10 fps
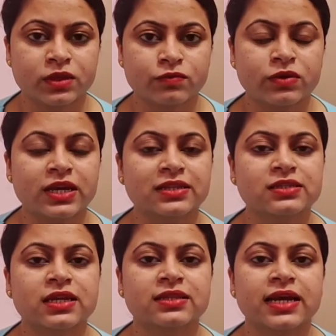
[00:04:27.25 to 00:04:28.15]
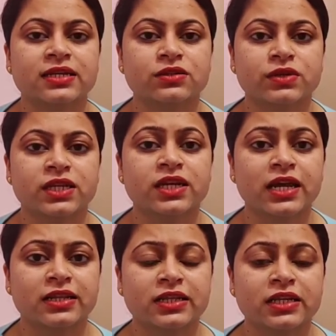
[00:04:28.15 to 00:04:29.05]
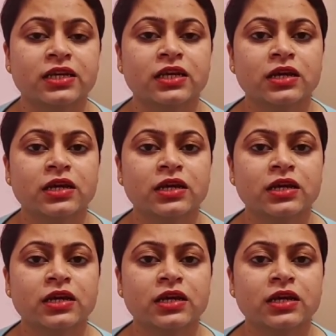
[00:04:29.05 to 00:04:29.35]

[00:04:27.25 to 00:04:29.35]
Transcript: We can say that a very healthy